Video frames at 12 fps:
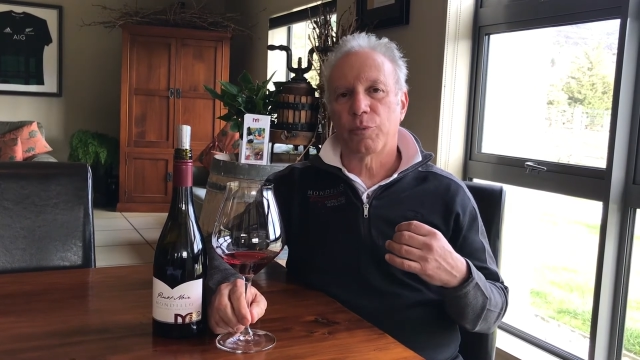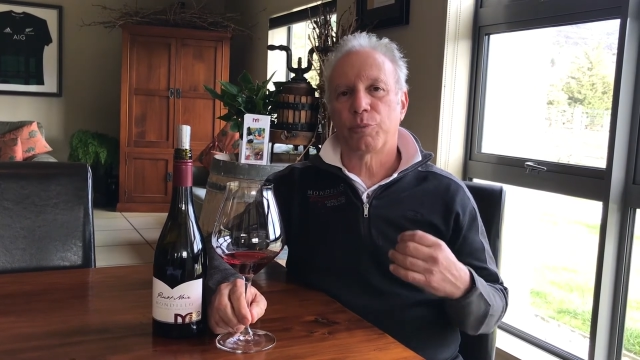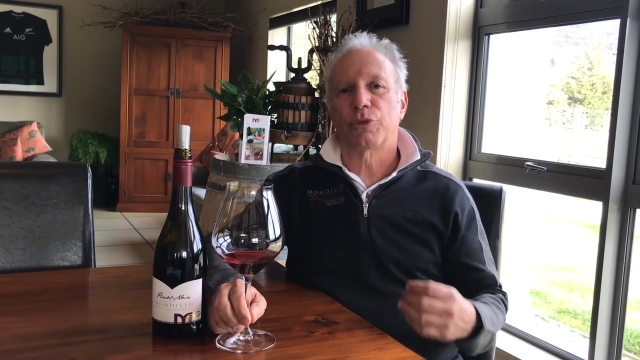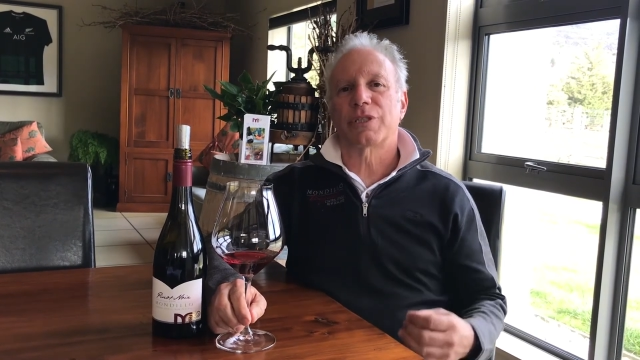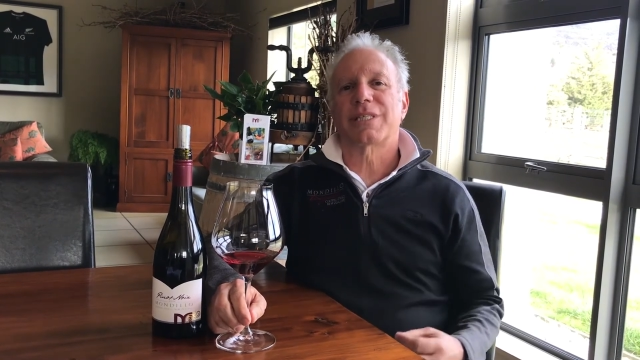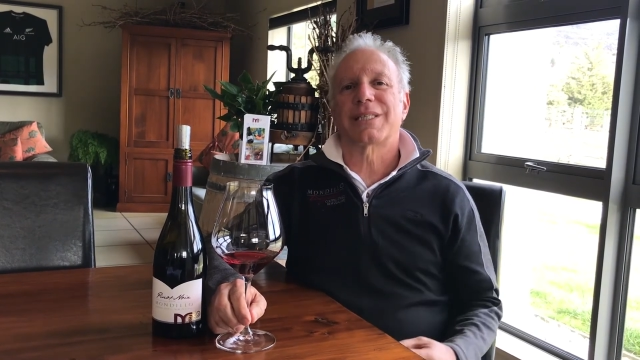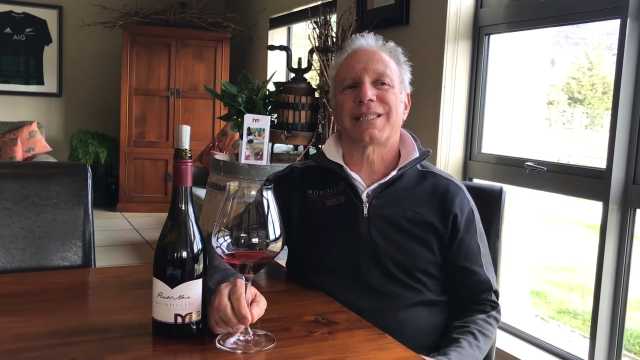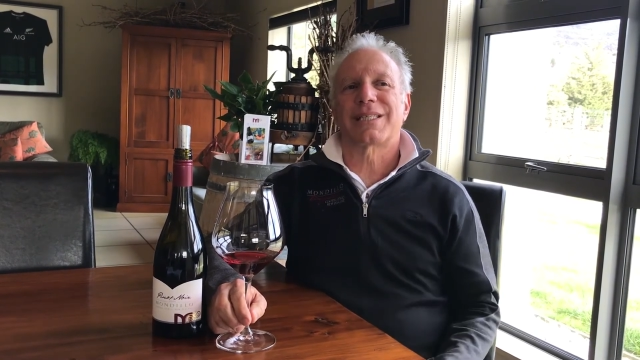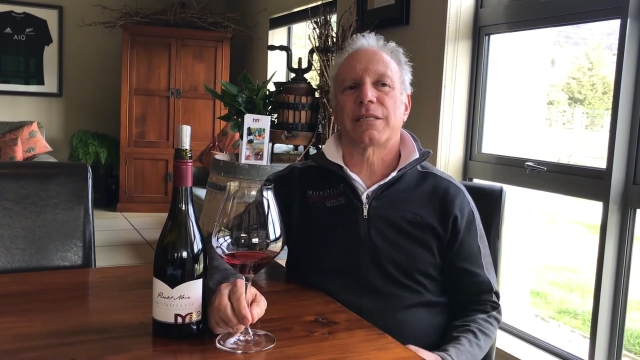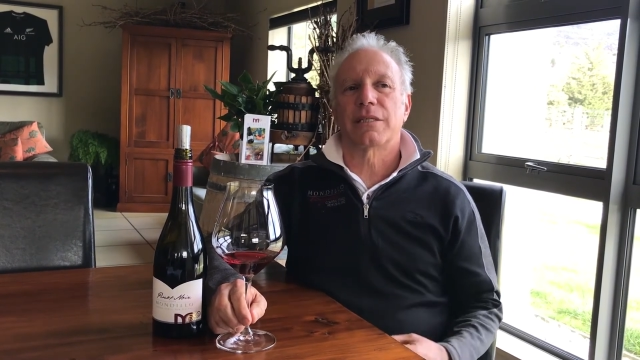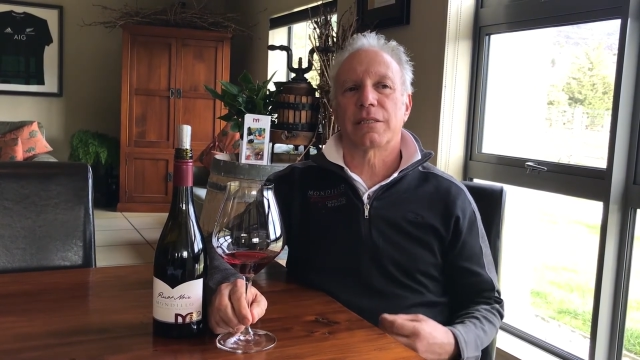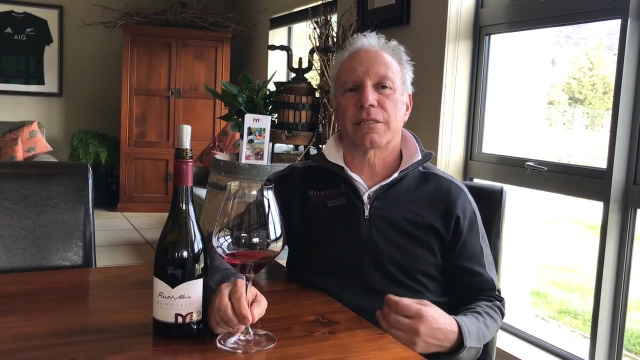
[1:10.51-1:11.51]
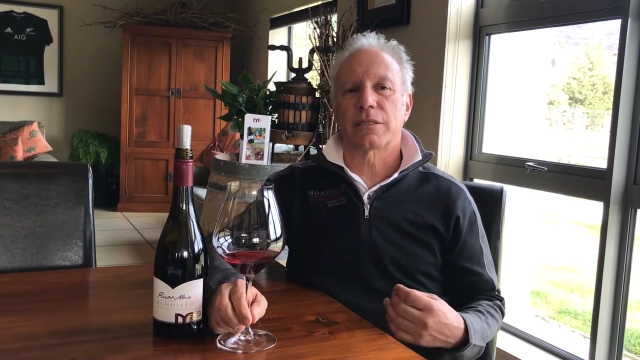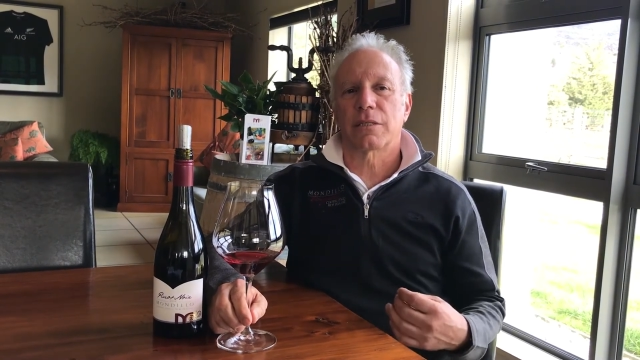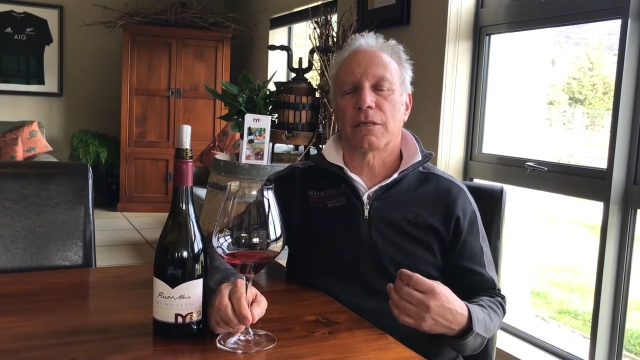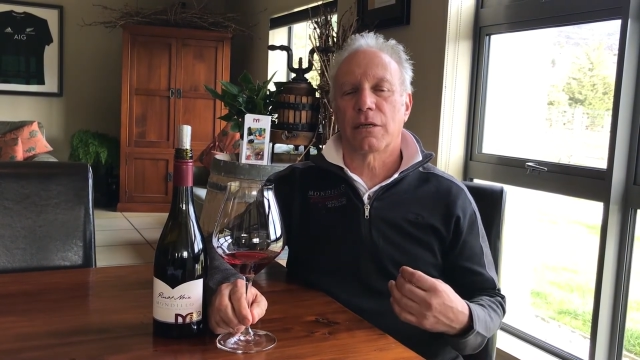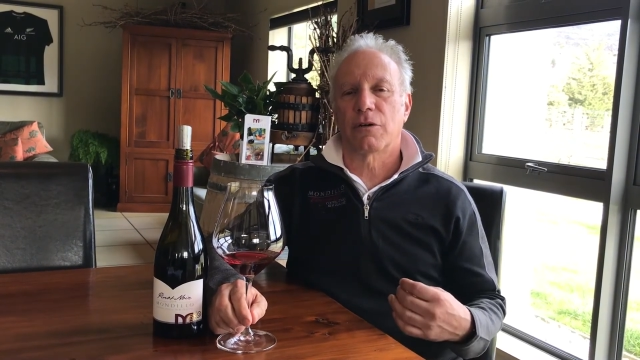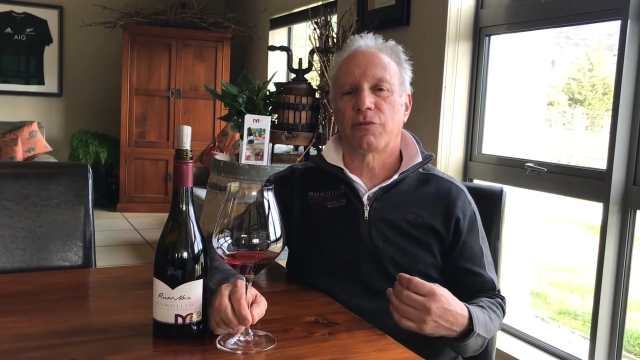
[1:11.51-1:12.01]
persistence
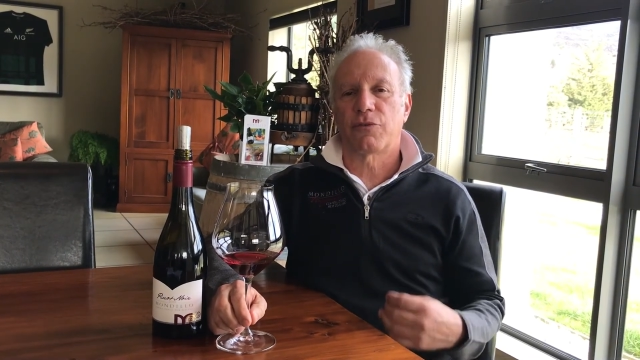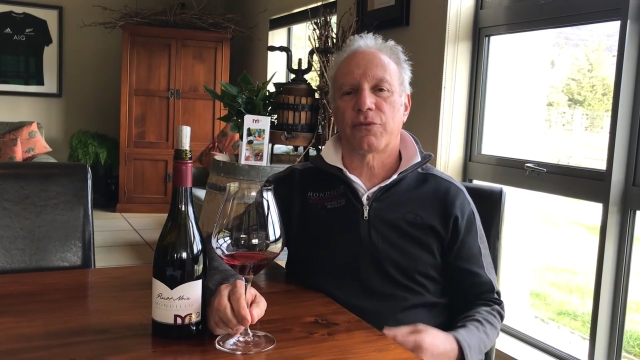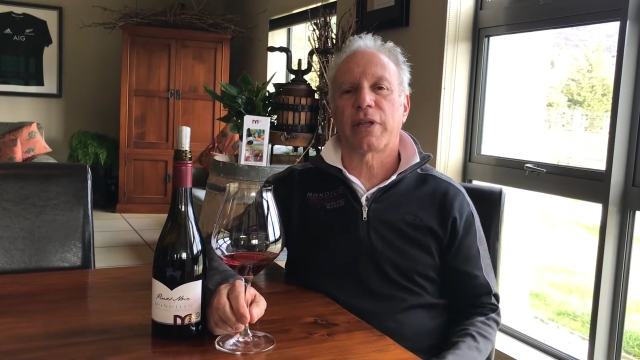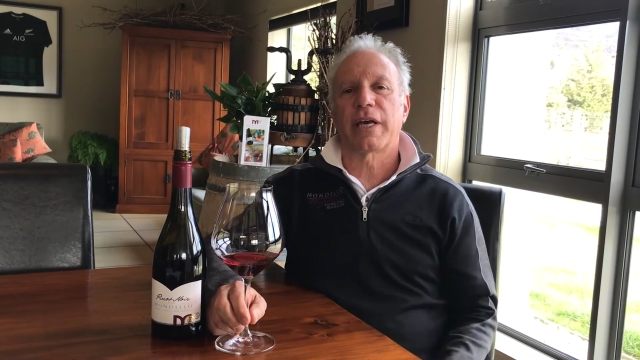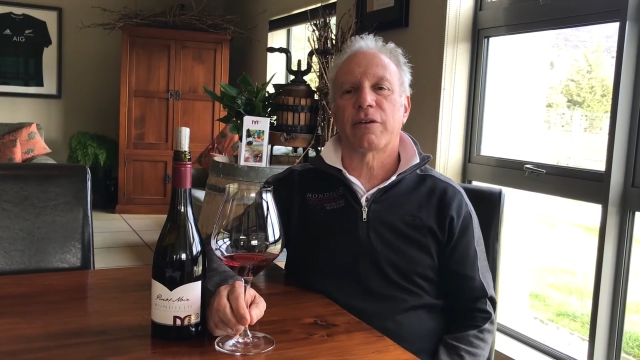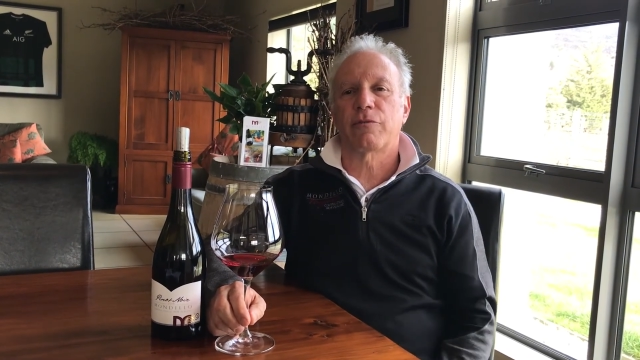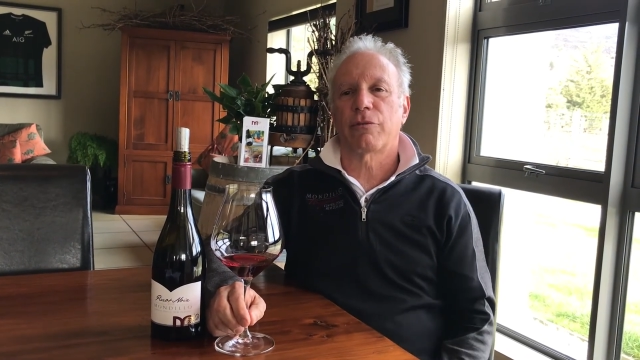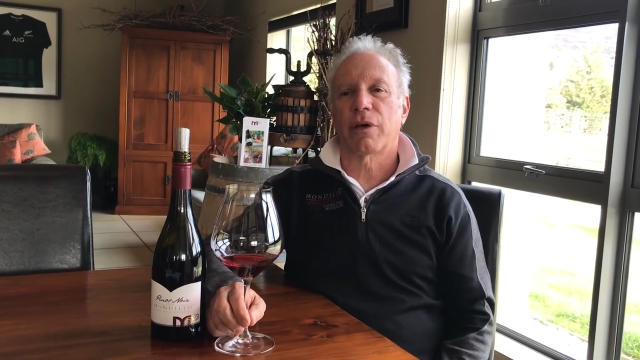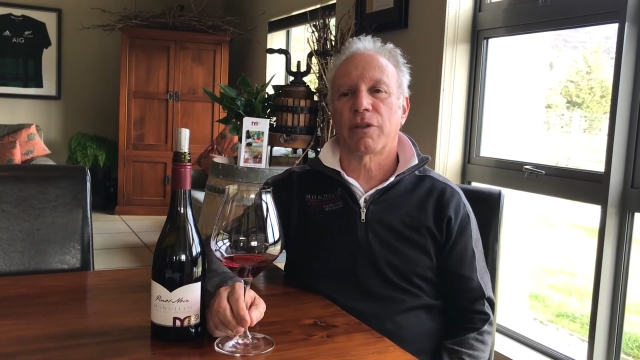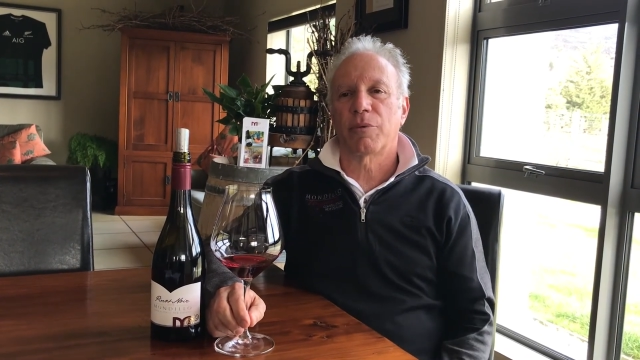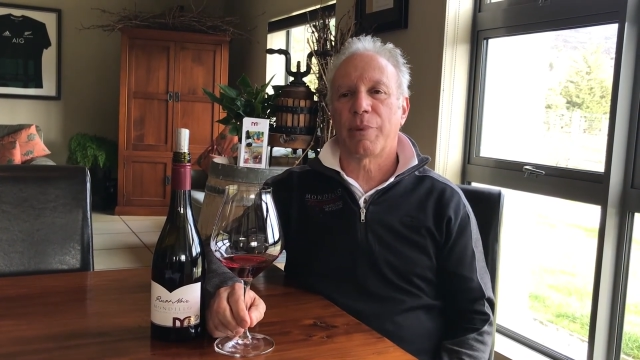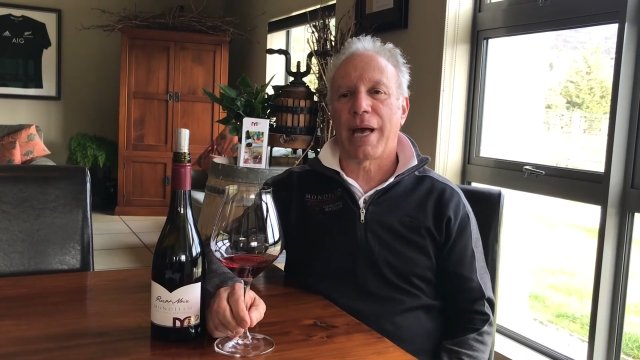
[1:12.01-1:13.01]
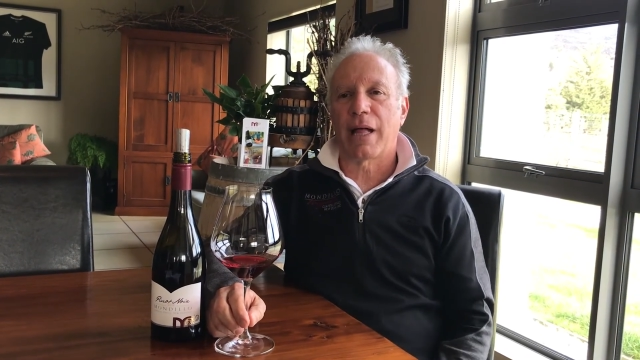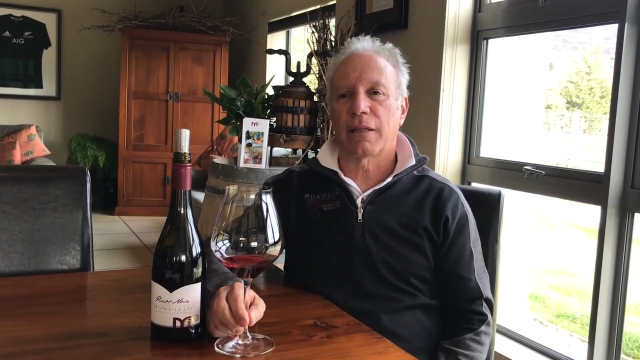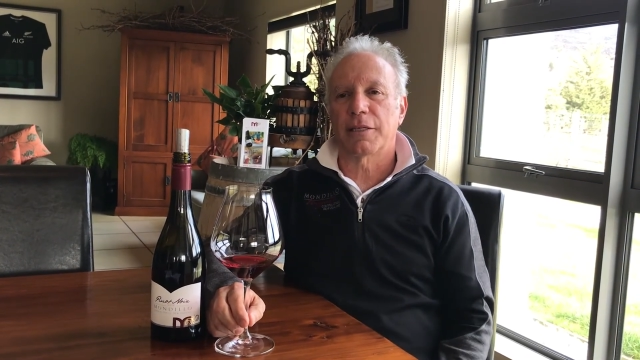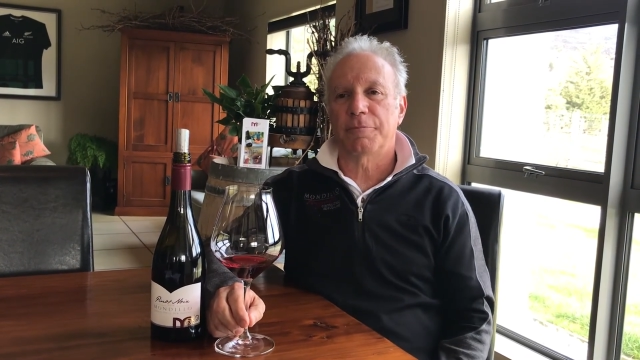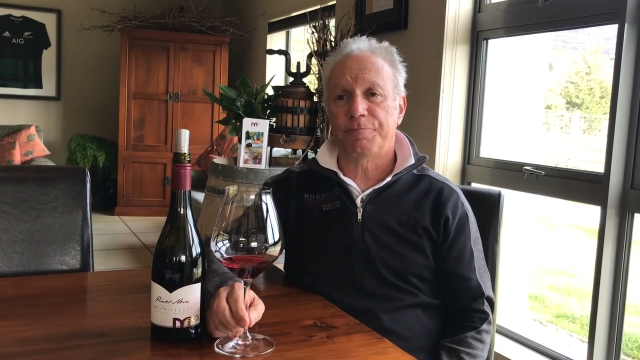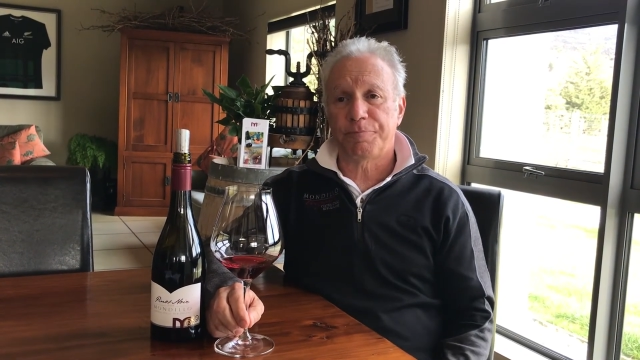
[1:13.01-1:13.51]
of flavor on the palate.